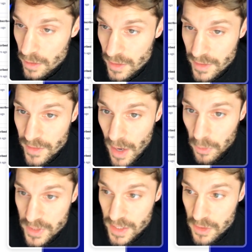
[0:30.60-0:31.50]
Clicking that
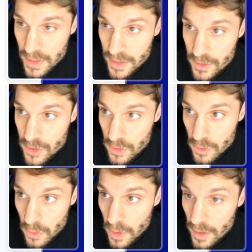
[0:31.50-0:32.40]
will take you
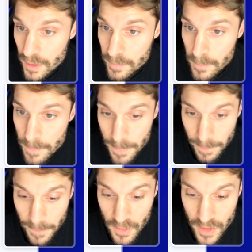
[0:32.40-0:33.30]
into
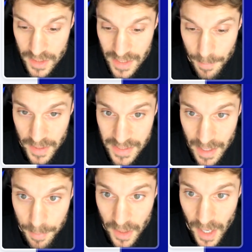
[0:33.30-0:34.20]
the
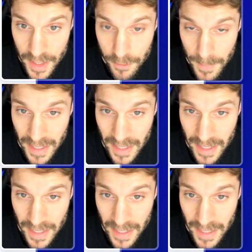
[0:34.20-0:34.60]
step-by-step guide from